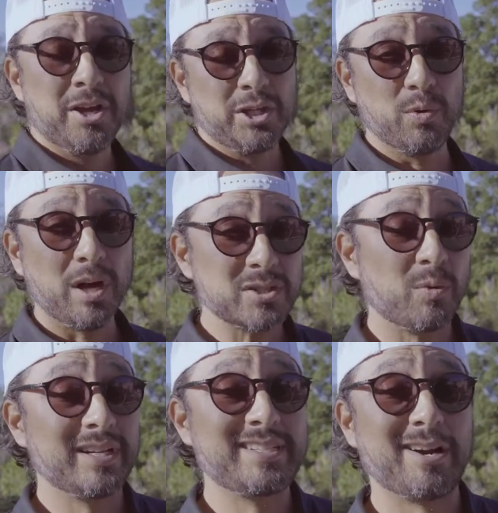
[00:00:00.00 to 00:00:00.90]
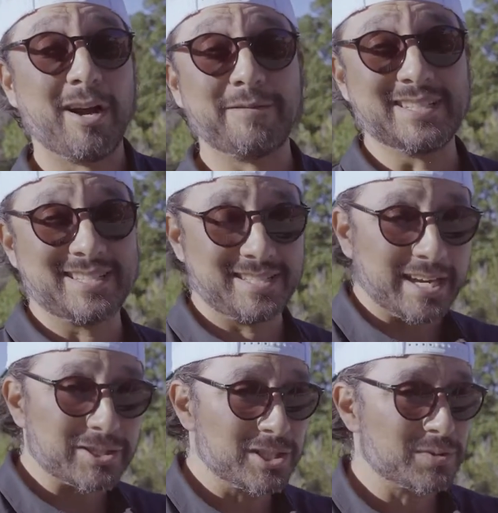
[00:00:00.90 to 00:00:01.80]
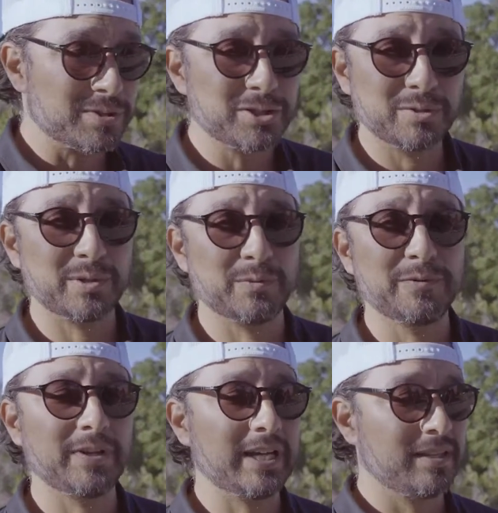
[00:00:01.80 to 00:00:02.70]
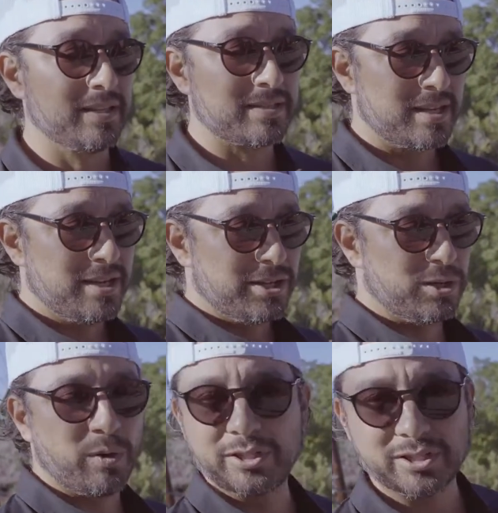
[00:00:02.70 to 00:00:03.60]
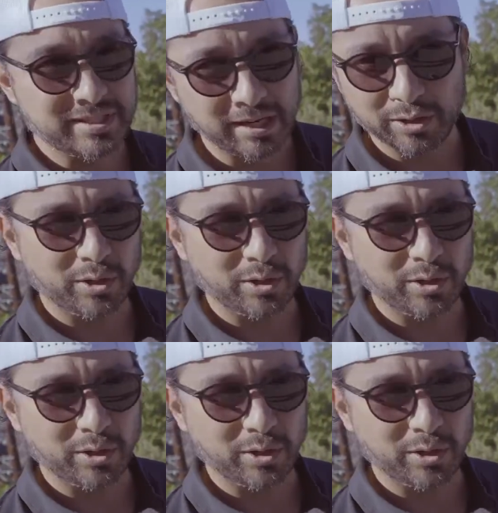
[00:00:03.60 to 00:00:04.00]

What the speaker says: You also want to tear off in sections when you're doing a roof like this. You don't want to just tear